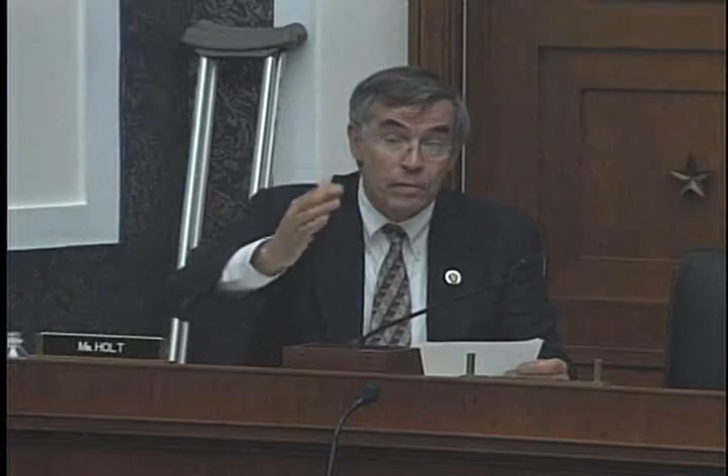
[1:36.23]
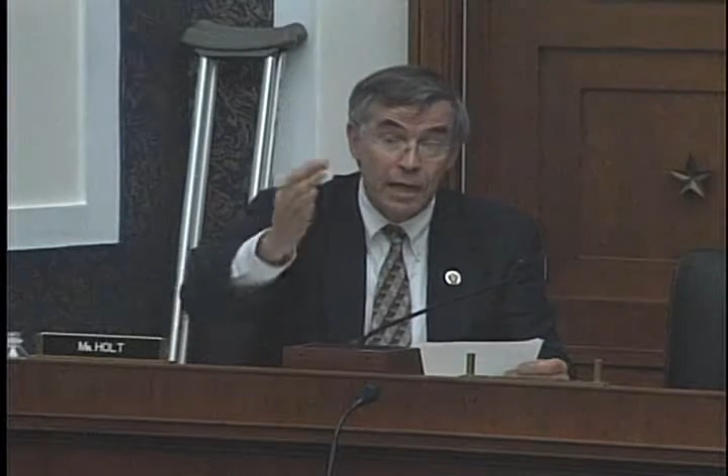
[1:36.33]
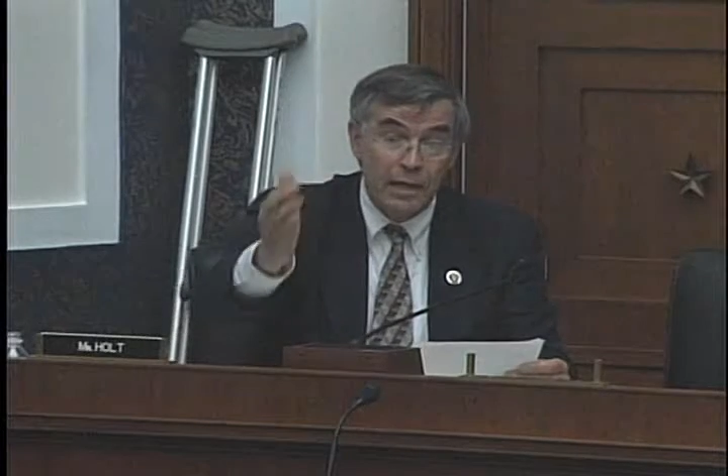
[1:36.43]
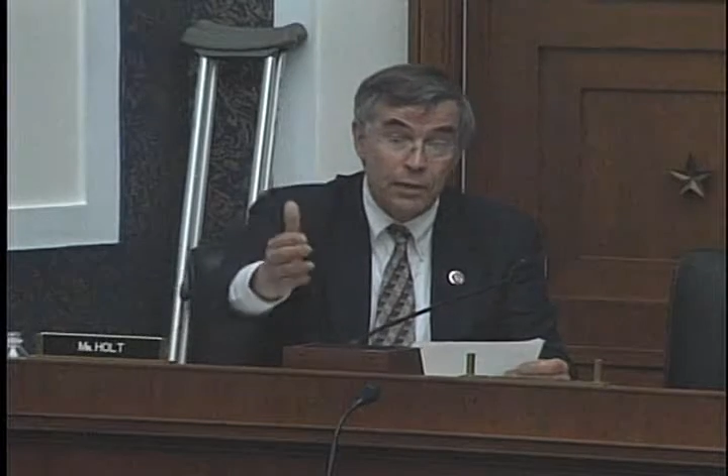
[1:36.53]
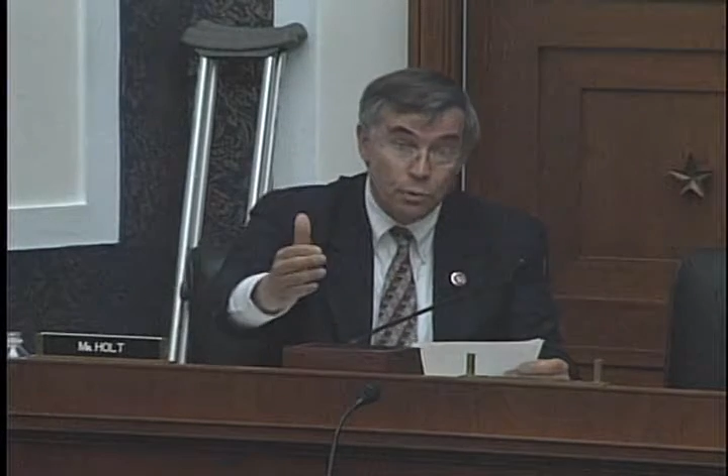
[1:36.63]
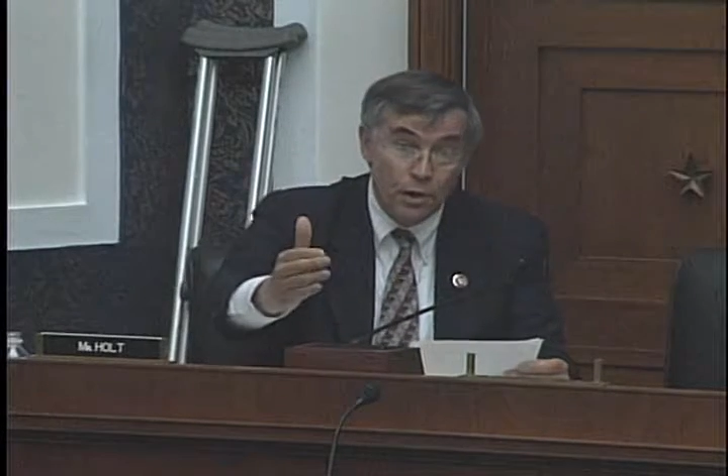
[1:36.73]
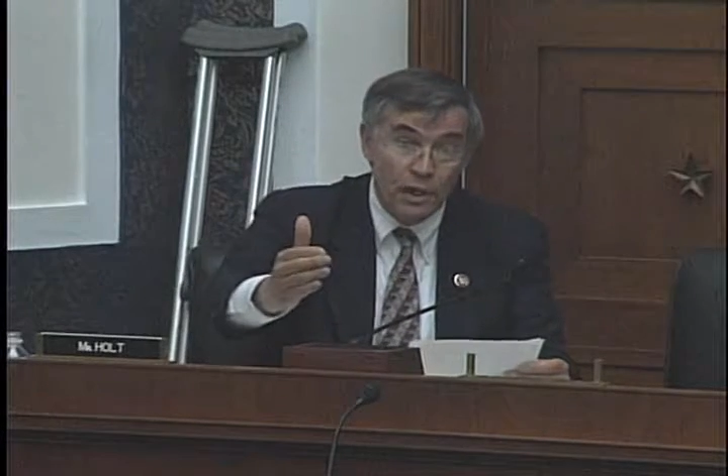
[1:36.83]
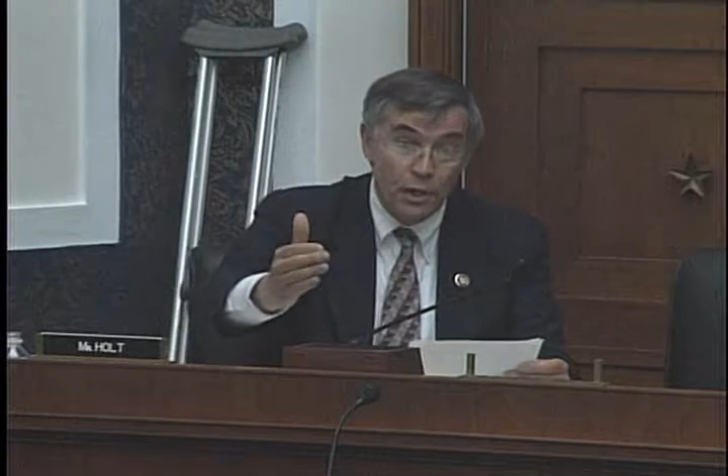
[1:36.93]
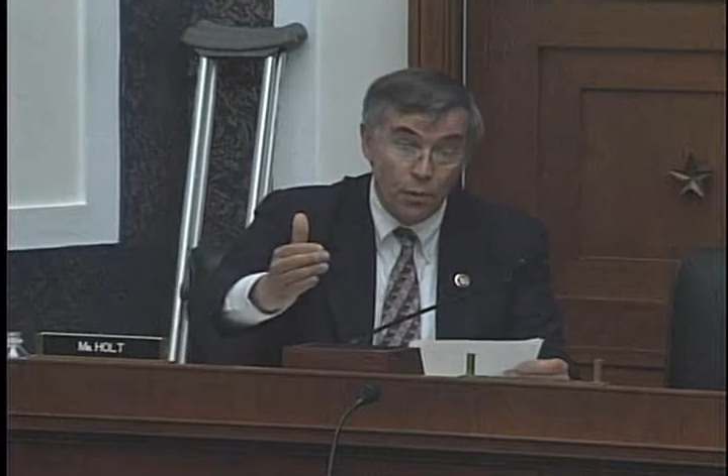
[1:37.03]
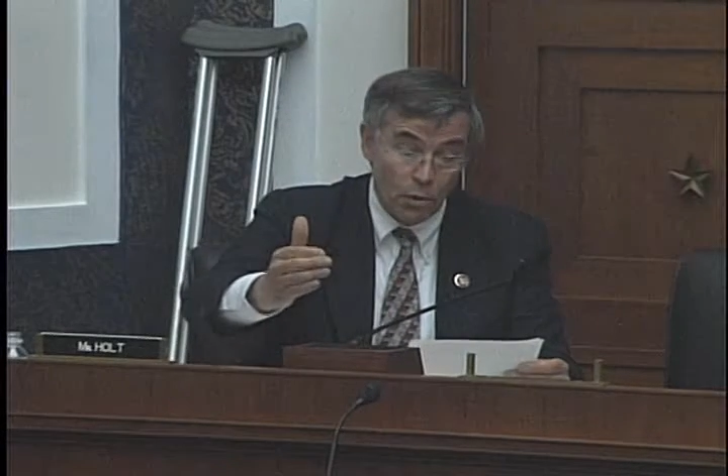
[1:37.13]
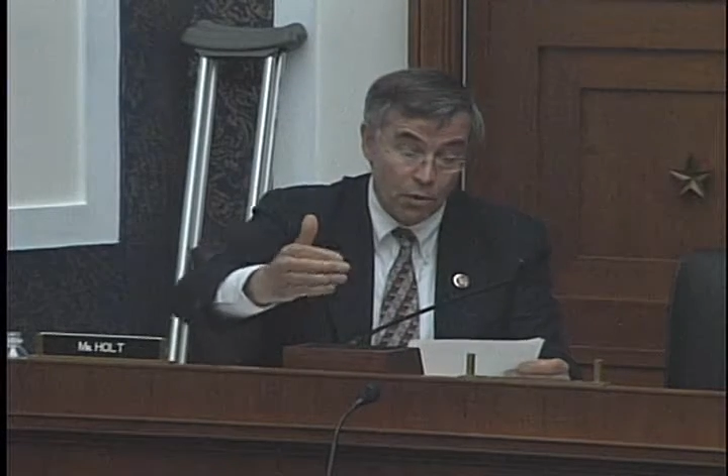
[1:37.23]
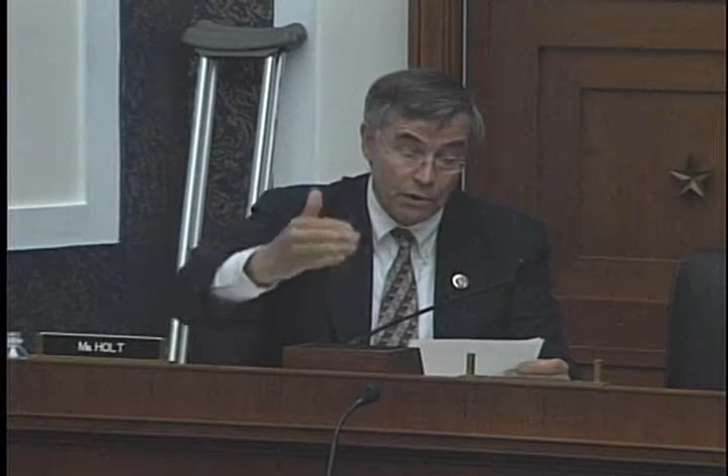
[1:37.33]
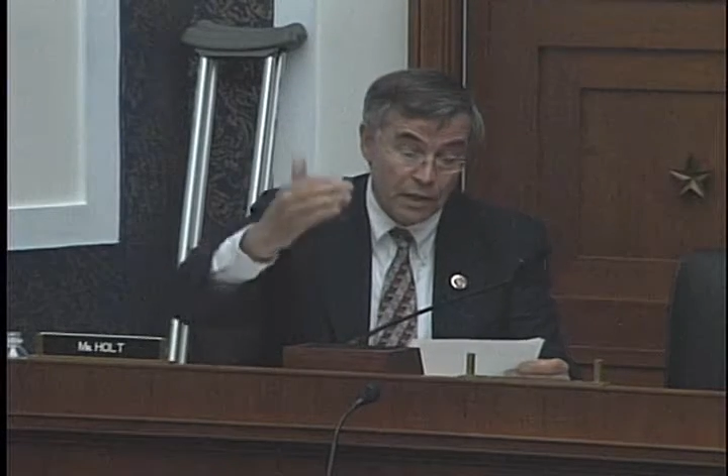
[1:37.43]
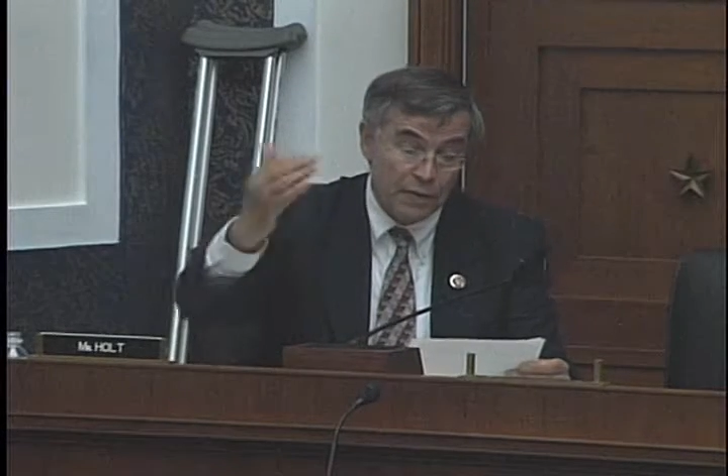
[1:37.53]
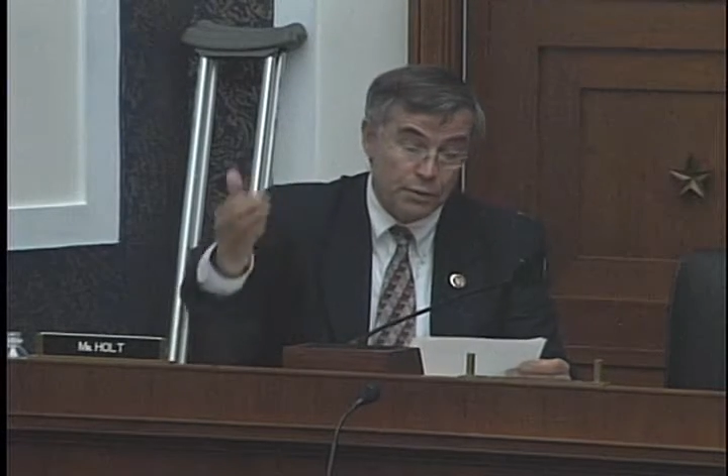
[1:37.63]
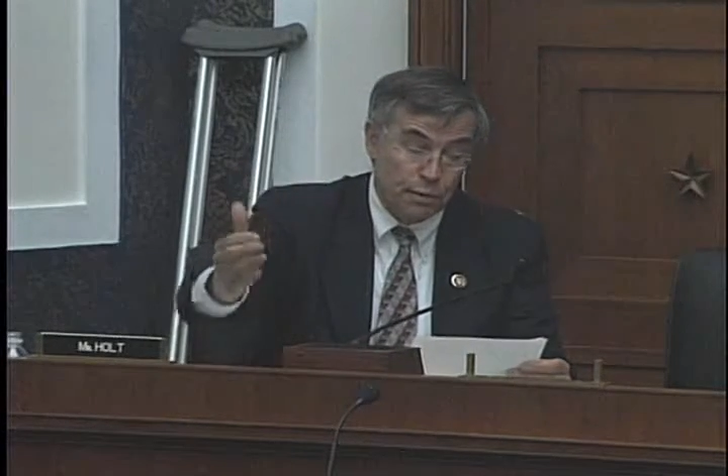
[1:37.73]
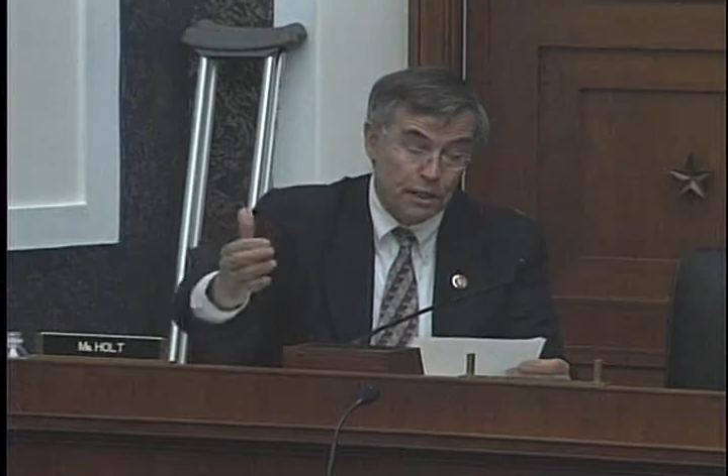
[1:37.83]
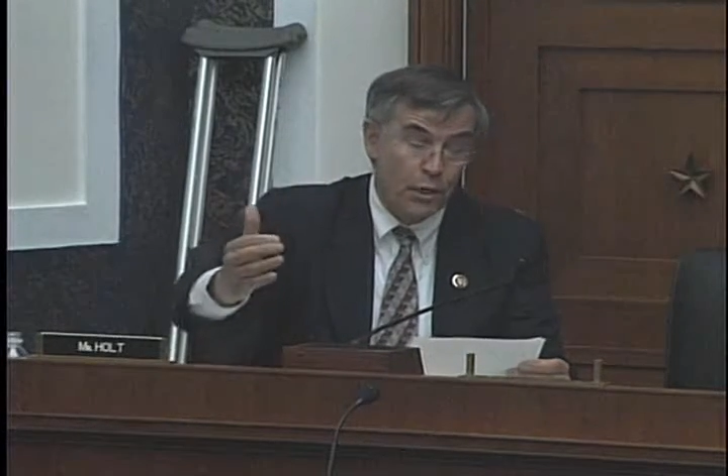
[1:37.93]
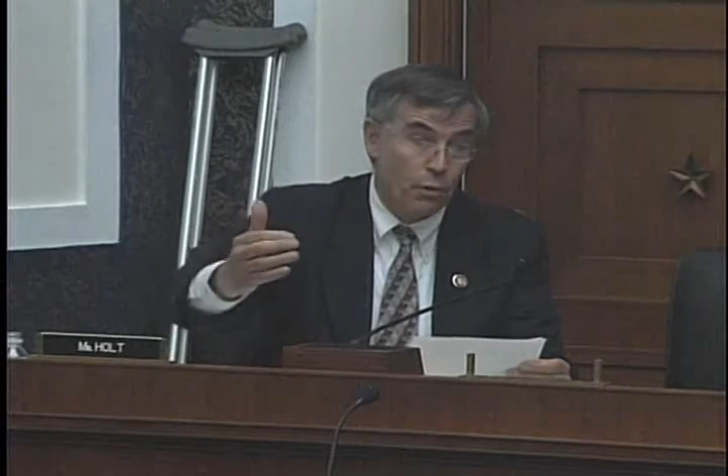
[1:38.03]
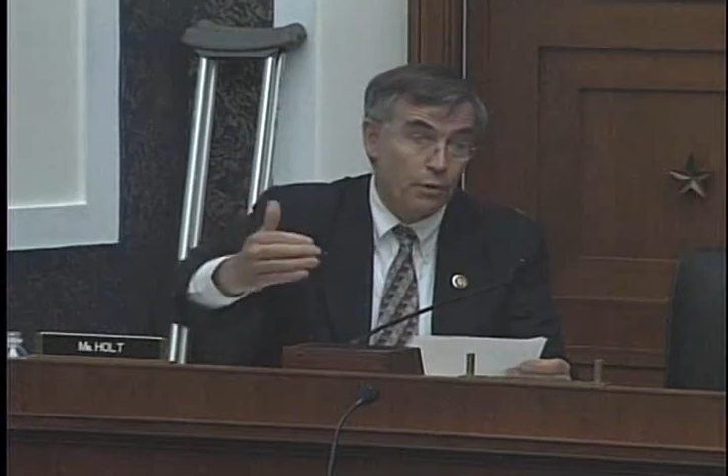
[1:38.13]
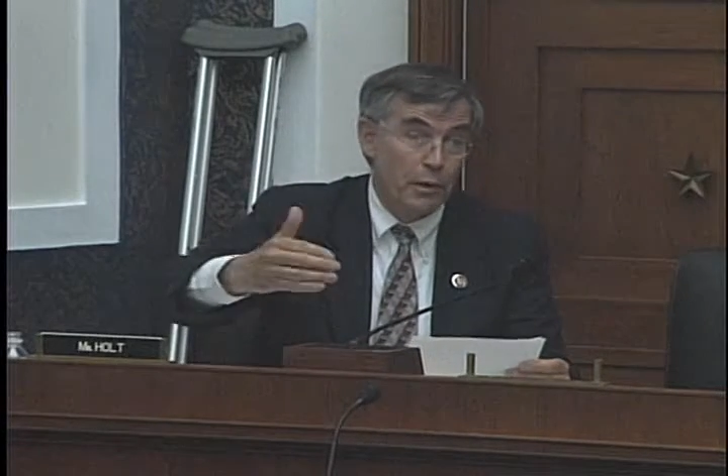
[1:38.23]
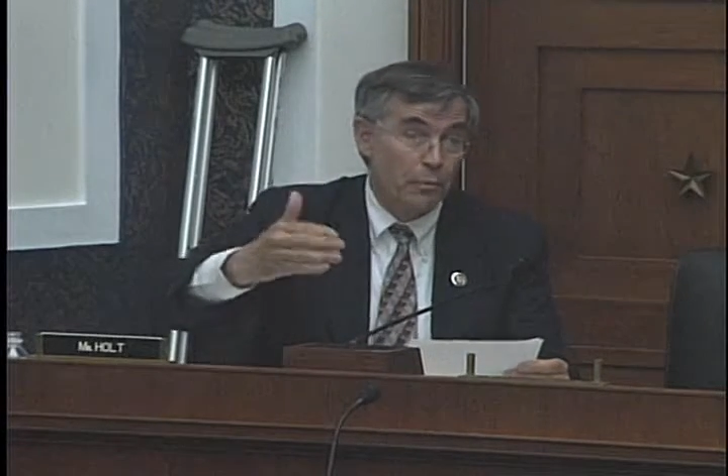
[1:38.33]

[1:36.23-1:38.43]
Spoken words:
a 20-year-old, today's 20-year-old,